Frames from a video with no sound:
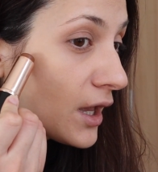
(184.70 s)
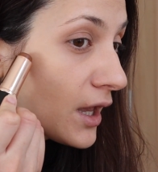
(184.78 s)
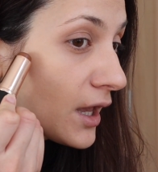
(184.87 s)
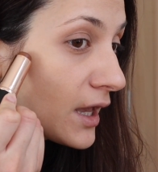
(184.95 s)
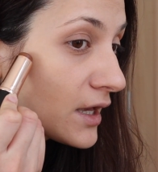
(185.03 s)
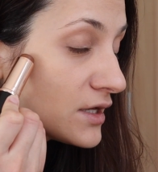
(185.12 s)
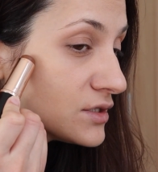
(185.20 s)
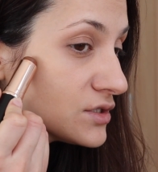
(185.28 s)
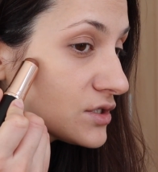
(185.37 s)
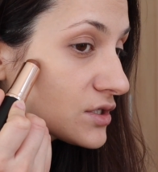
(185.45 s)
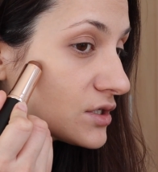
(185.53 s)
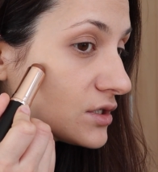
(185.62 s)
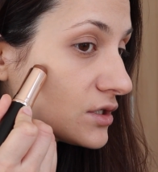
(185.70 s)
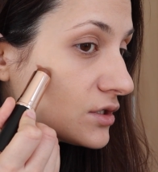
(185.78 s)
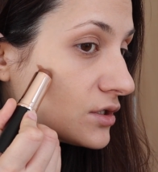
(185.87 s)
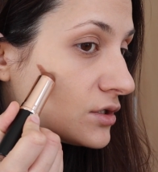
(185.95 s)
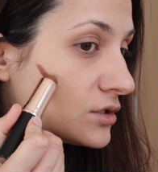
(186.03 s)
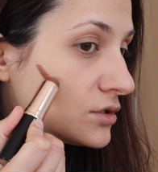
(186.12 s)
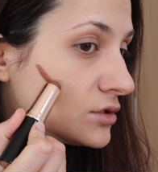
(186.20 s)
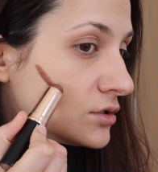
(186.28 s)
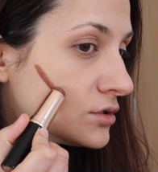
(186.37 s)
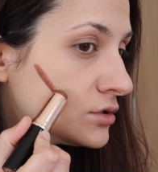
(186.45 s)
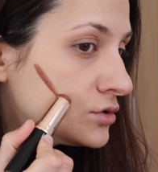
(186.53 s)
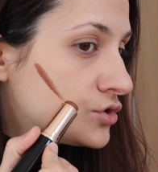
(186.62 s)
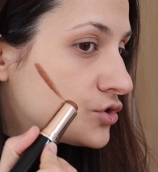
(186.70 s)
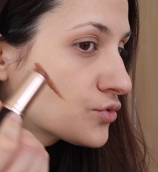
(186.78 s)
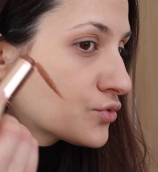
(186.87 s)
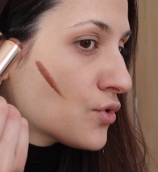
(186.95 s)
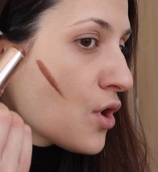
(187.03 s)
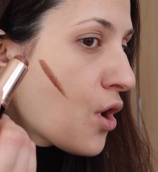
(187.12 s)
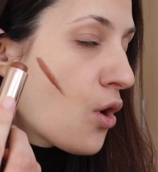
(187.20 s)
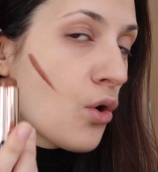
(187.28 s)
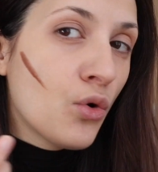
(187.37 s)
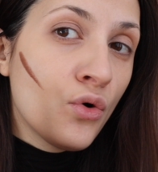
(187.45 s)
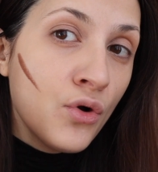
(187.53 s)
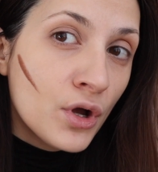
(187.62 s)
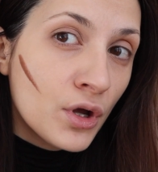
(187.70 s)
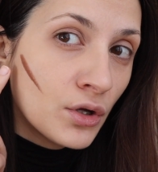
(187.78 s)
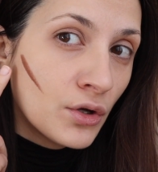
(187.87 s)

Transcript: and draw